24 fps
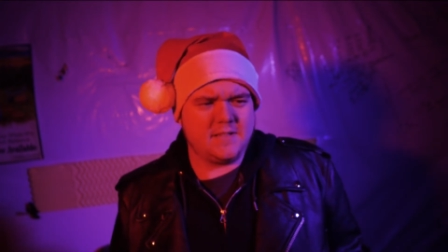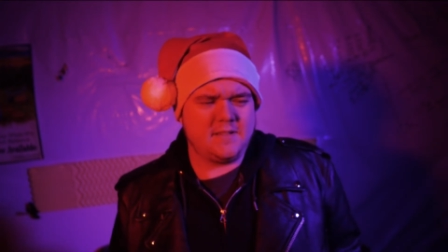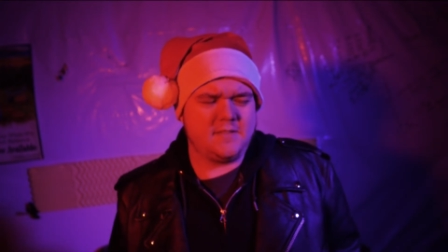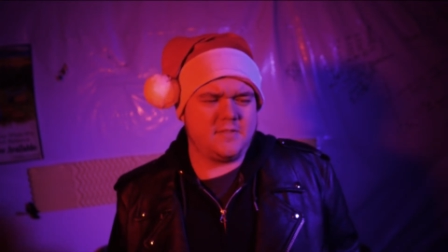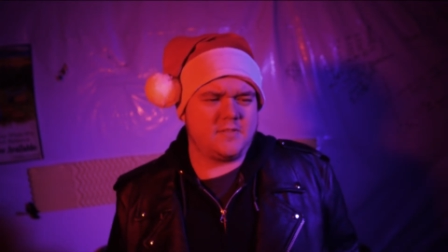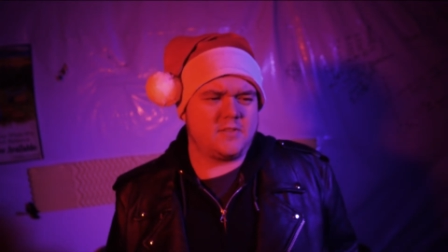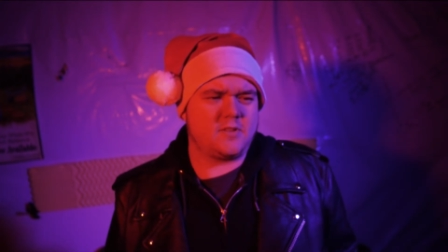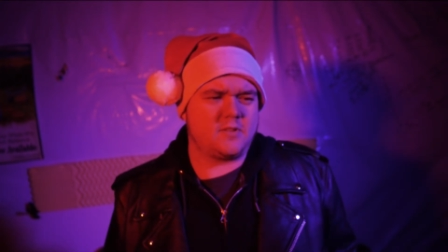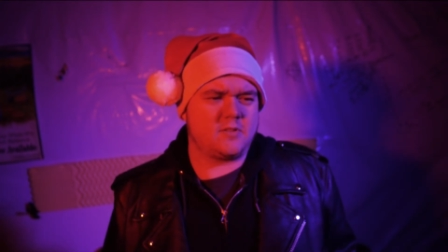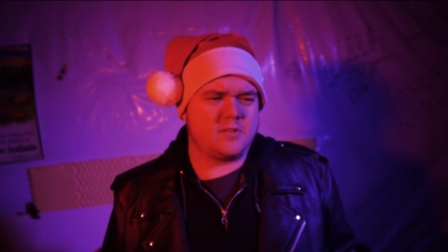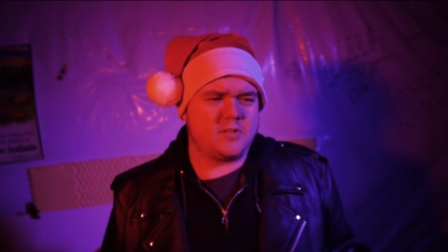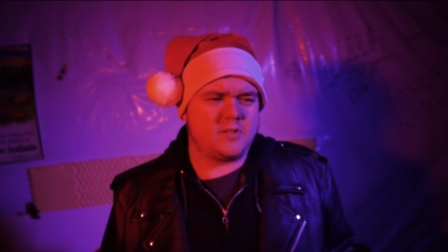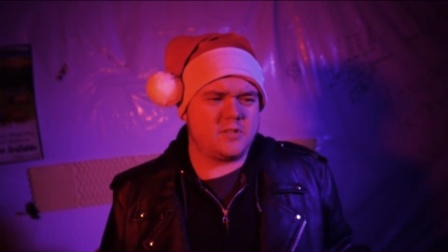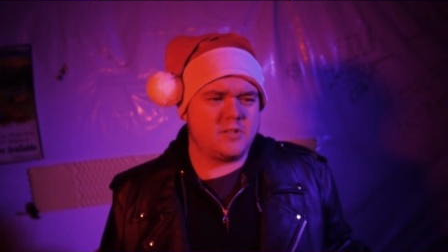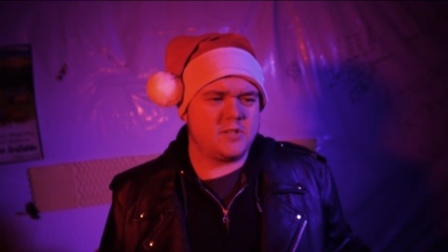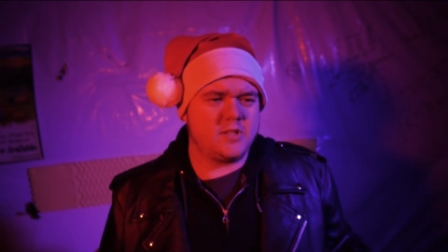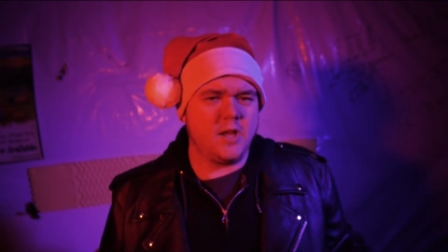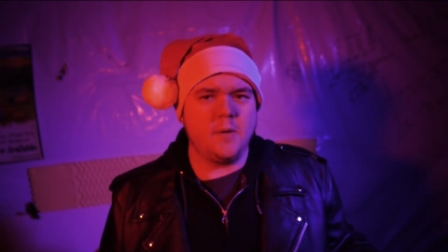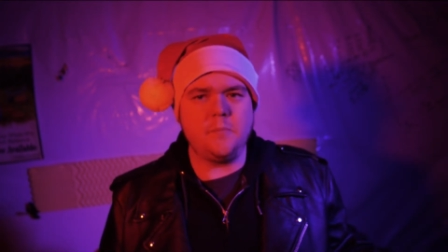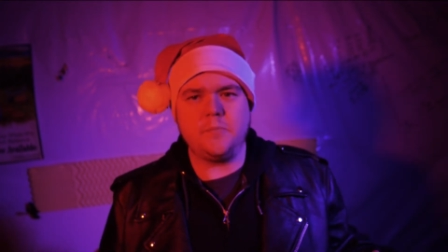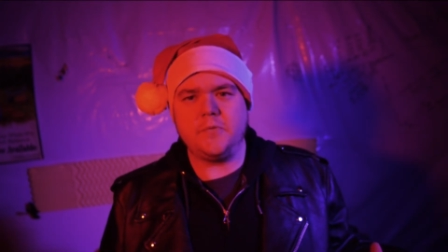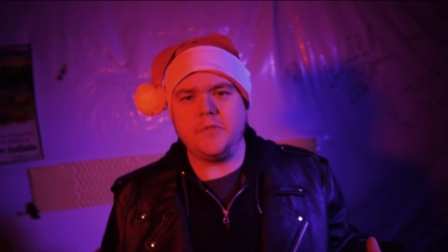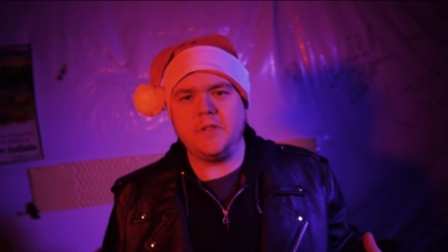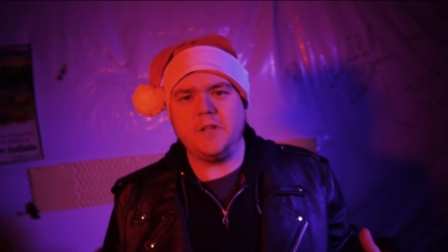there's
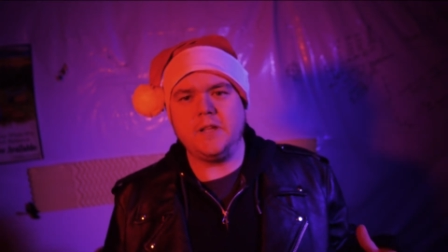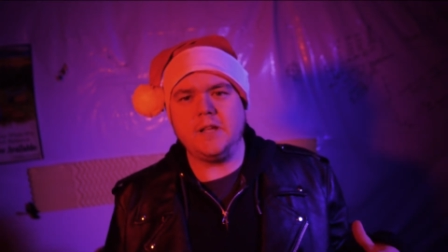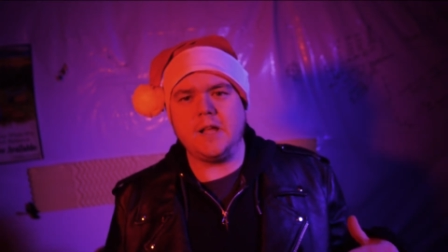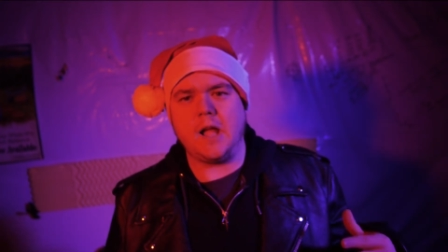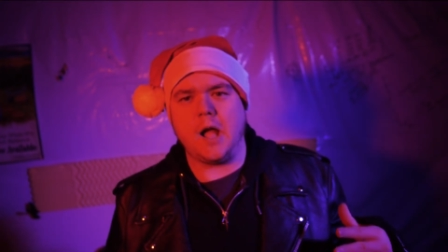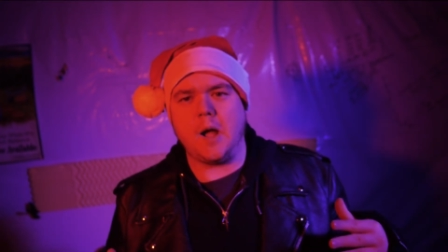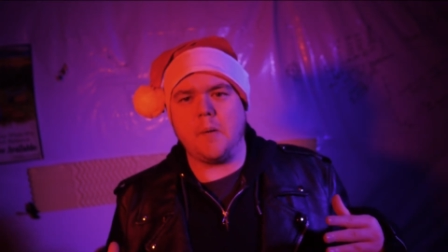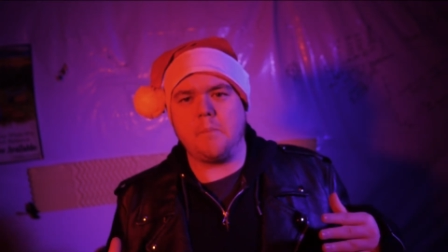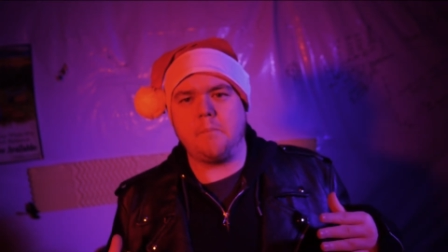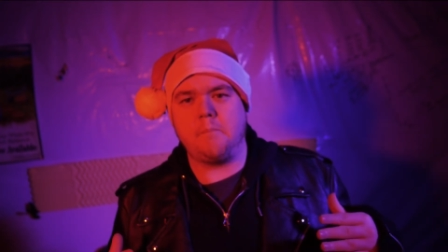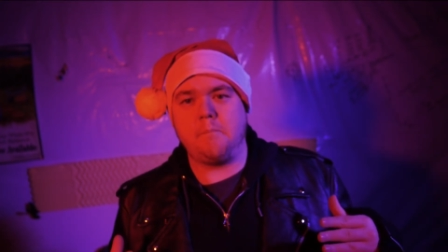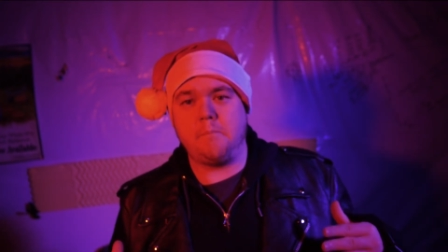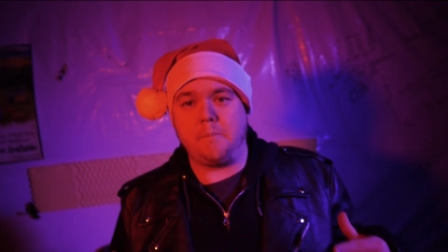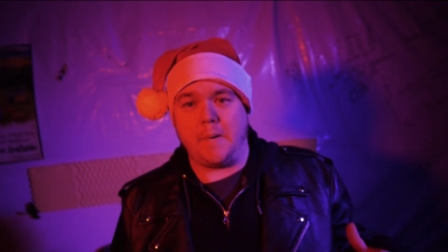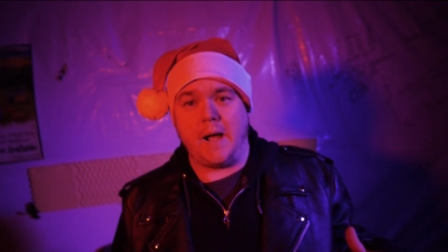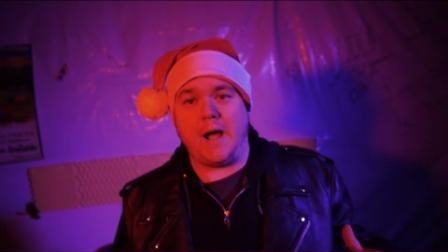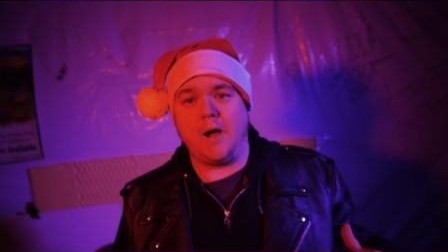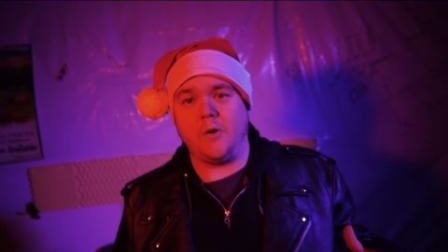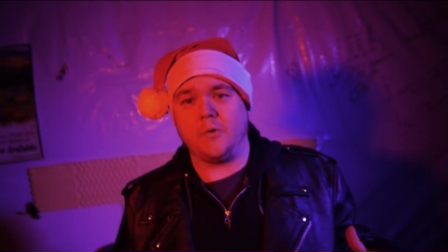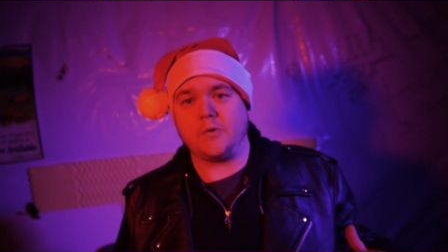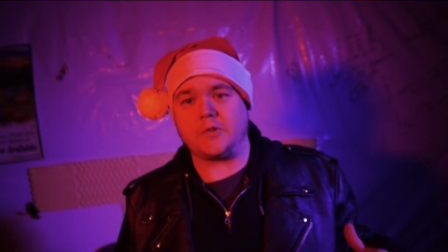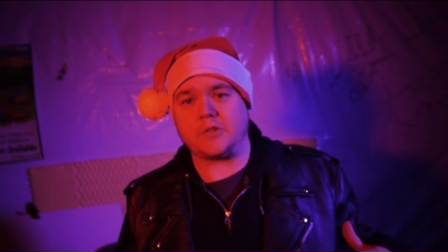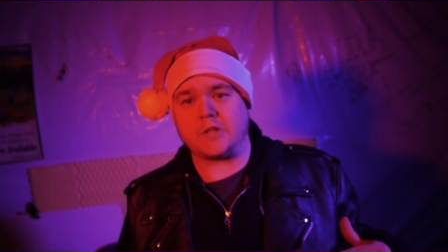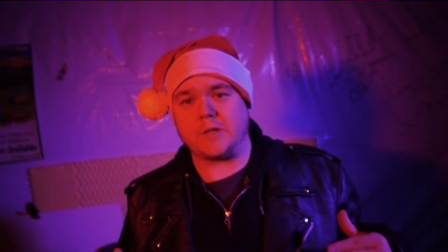something
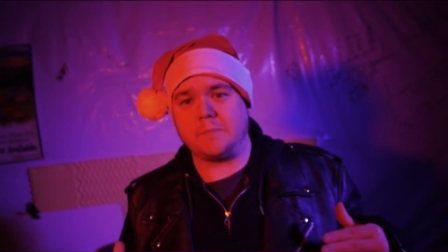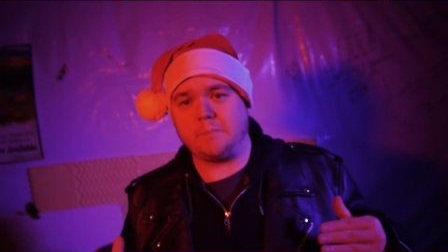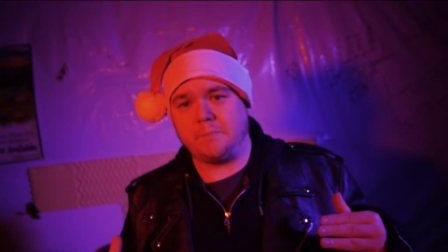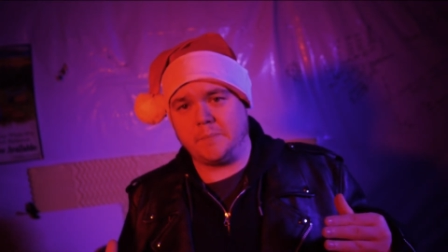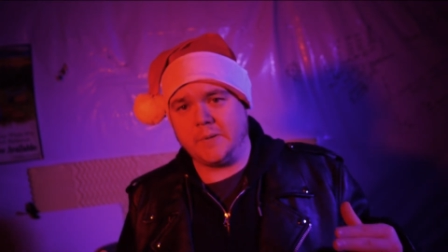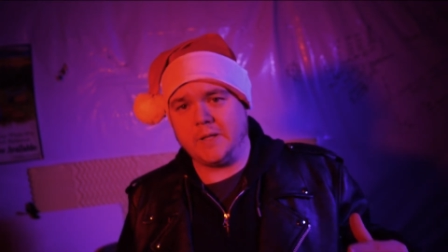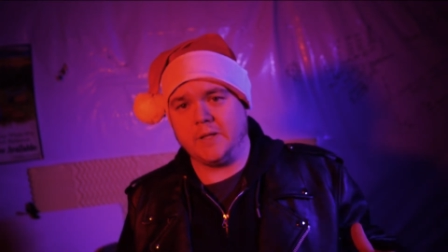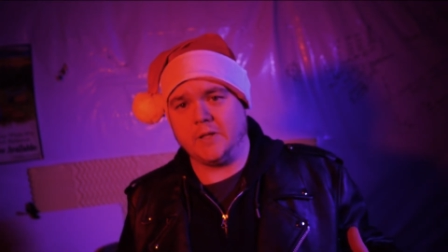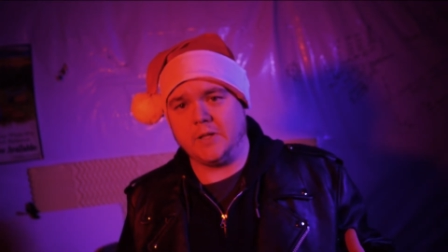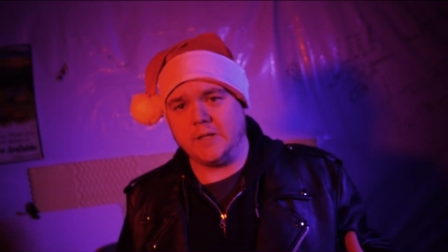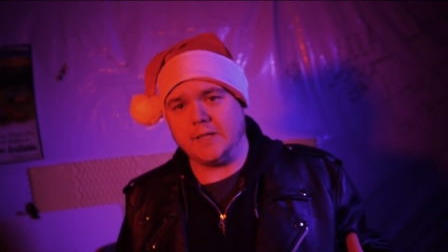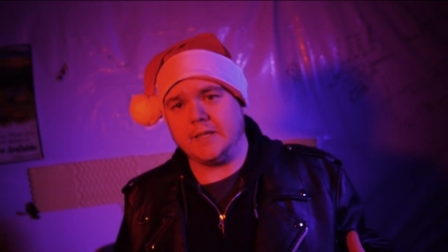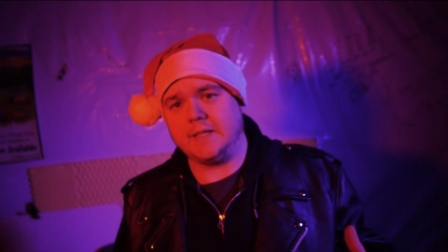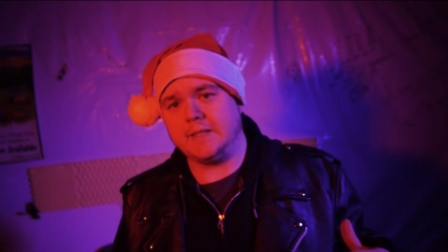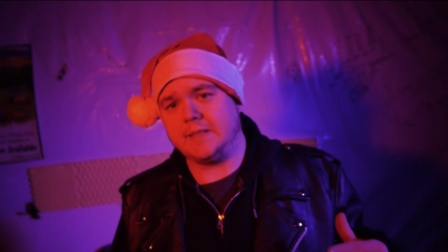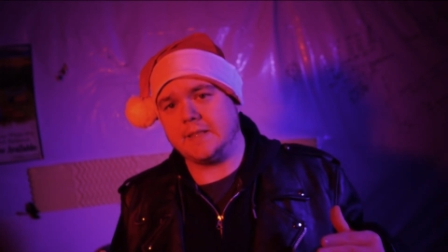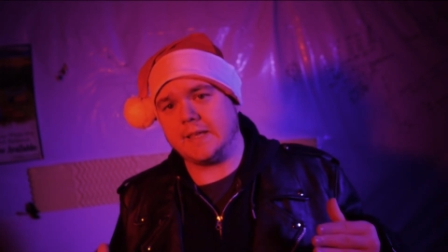about Billy,